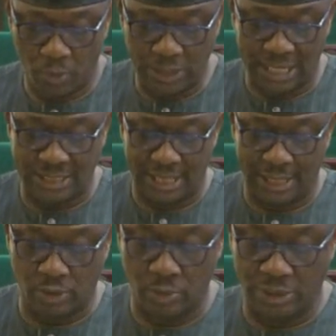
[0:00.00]
which has
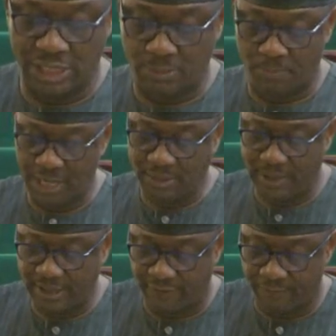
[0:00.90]
led to
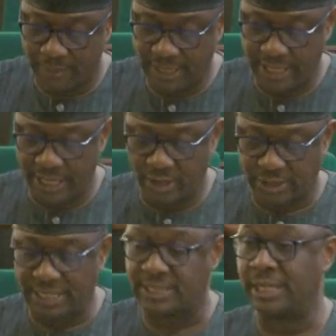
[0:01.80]
displacement of many
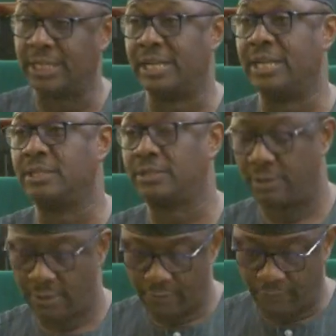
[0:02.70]
innocent citizens
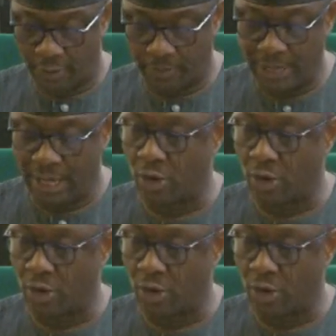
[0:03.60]
from their